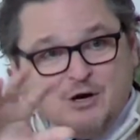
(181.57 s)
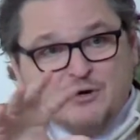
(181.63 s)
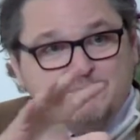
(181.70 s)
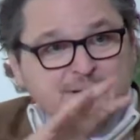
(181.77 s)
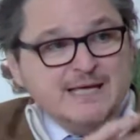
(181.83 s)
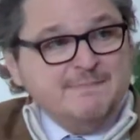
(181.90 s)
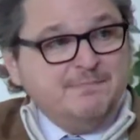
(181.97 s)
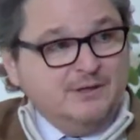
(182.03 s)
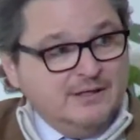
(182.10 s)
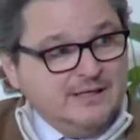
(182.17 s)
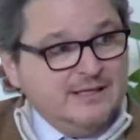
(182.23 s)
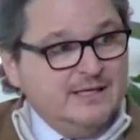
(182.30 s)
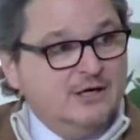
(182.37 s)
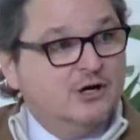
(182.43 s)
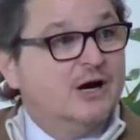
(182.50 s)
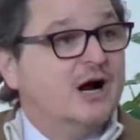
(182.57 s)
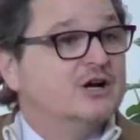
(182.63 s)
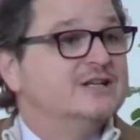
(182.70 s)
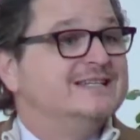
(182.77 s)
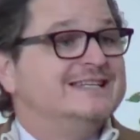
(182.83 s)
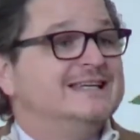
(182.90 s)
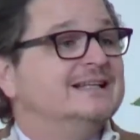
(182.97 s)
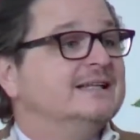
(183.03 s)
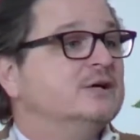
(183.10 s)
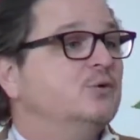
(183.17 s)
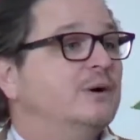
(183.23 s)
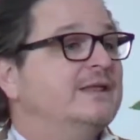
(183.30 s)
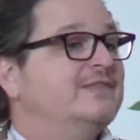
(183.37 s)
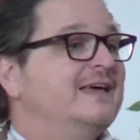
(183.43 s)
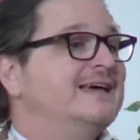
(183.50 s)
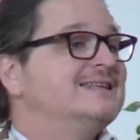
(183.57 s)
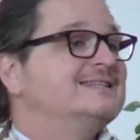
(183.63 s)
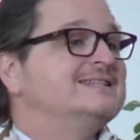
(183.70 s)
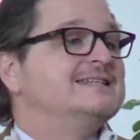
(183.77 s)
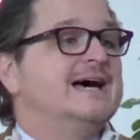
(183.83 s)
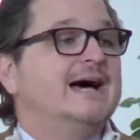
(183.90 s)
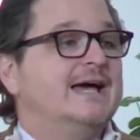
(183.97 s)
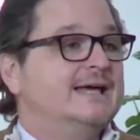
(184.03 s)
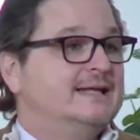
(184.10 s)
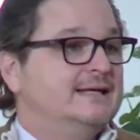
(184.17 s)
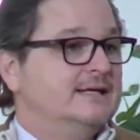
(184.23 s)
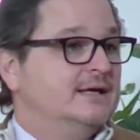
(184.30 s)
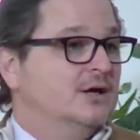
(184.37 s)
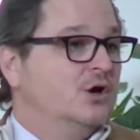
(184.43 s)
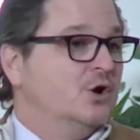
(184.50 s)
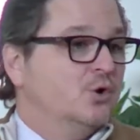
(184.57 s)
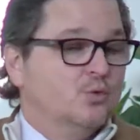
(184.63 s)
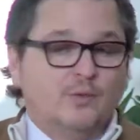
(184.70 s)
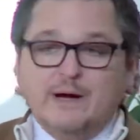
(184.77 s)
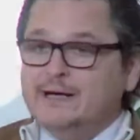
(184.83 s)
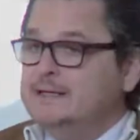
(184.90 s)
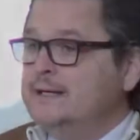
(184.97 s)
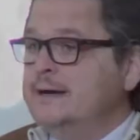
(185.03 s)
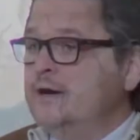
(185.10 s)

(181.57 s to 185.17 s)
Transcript: amount of people in here are dealing with anxiety right